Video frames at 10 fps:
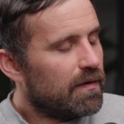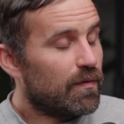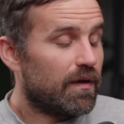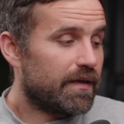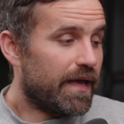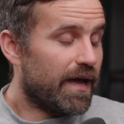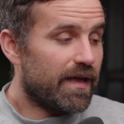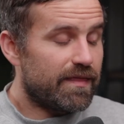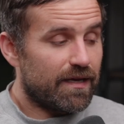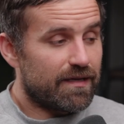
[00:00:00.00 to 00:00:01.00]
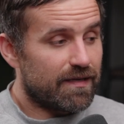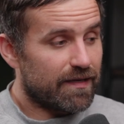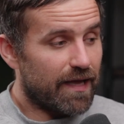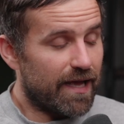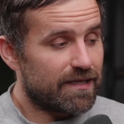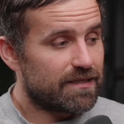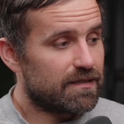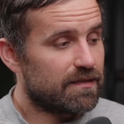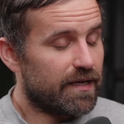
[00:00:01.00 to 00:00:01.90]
Well, yeah, I think as